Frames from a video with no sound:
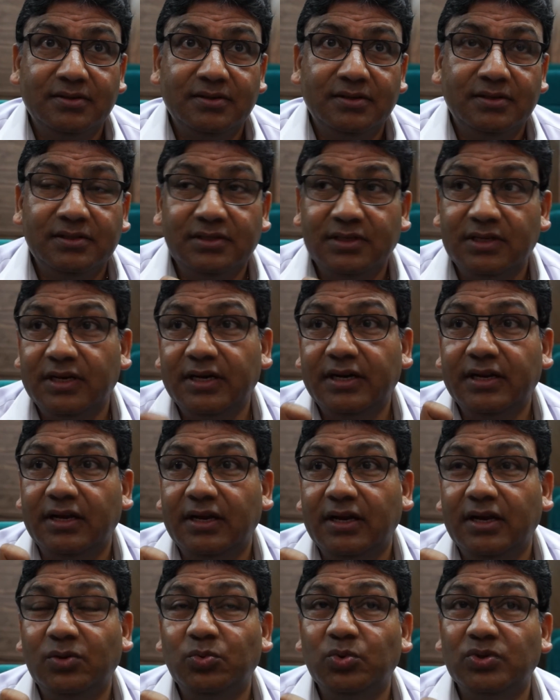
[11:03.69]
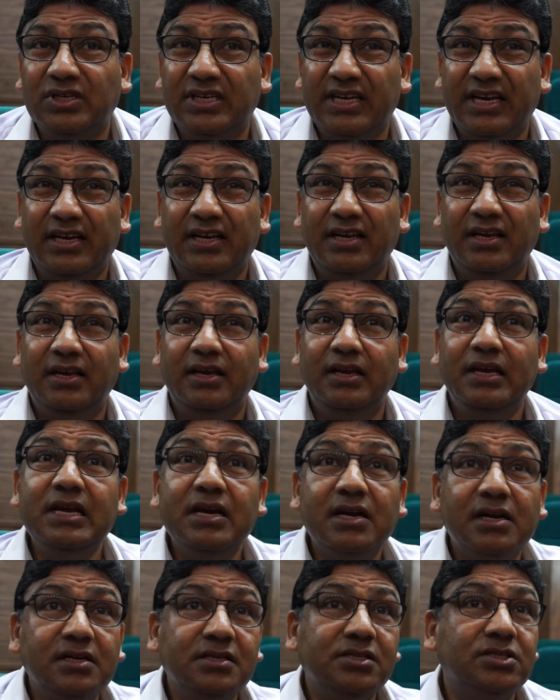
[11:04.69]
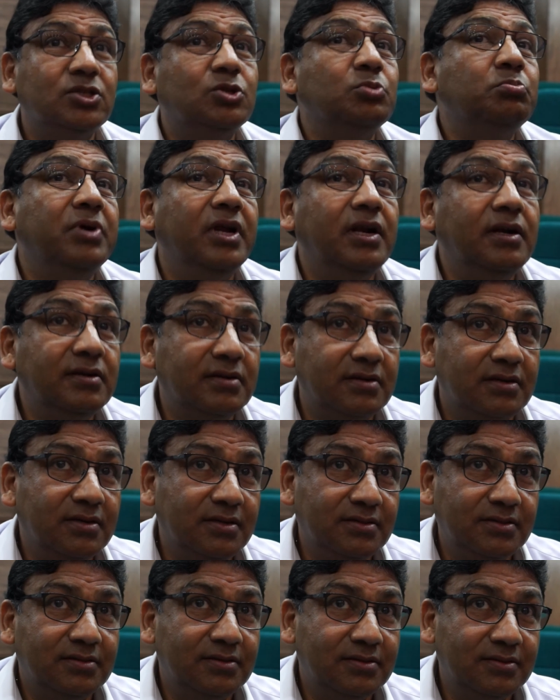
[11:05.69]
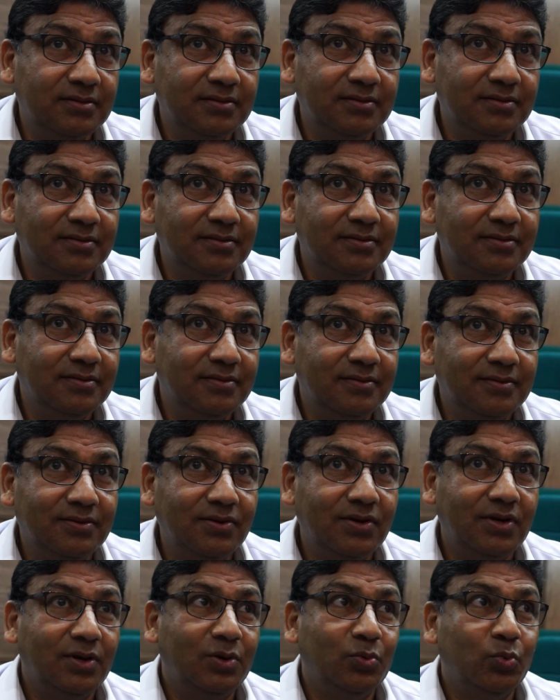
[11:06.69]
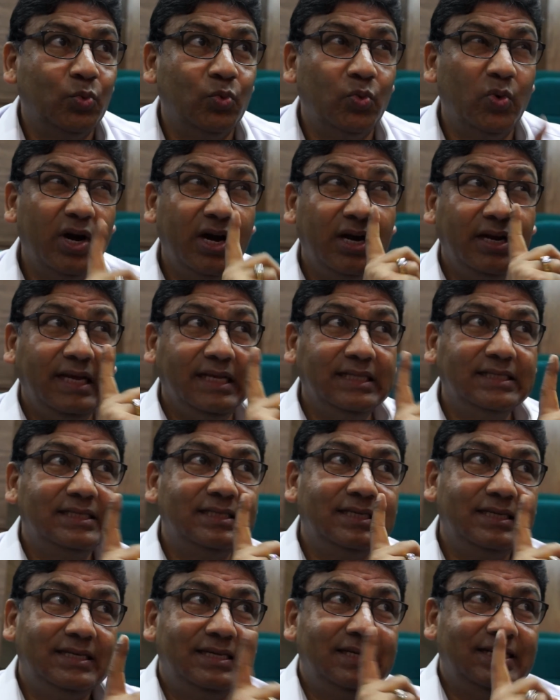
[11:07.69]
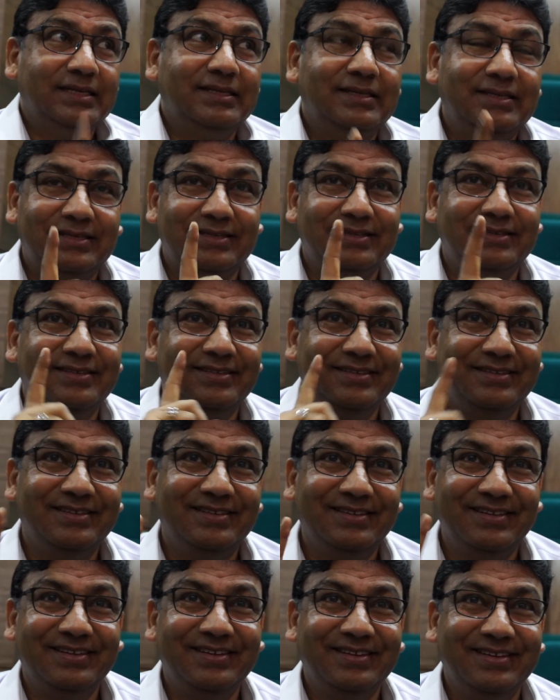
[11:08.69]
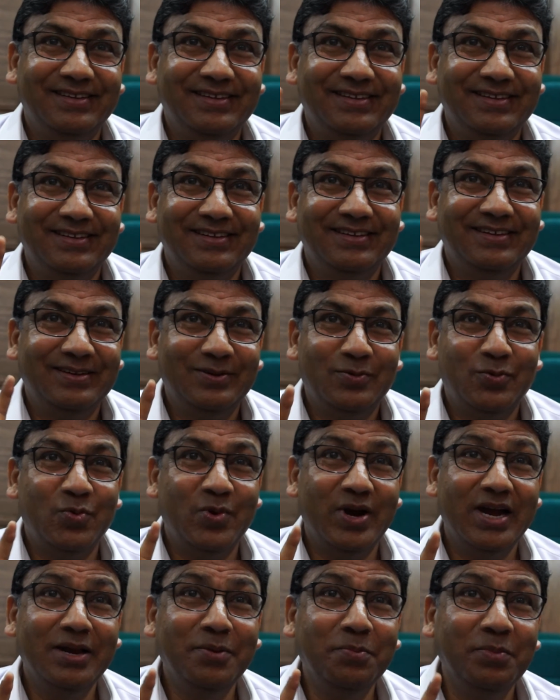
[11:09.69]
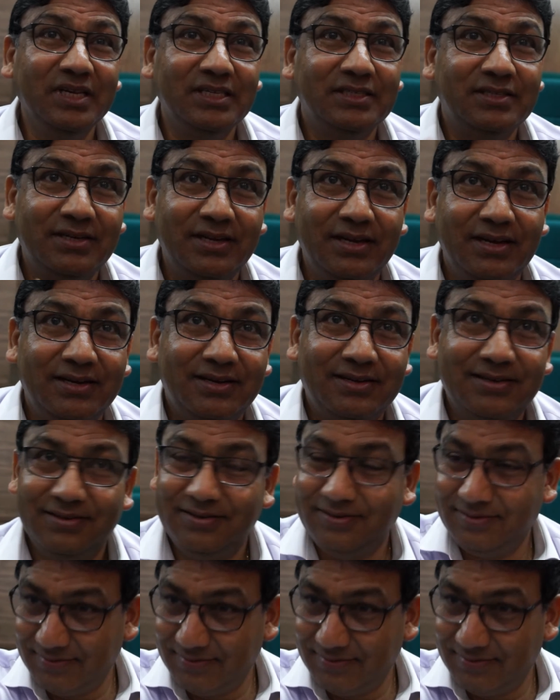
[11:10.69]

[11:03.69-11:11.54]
He said it would take years to build trust. And one incident, one mistake,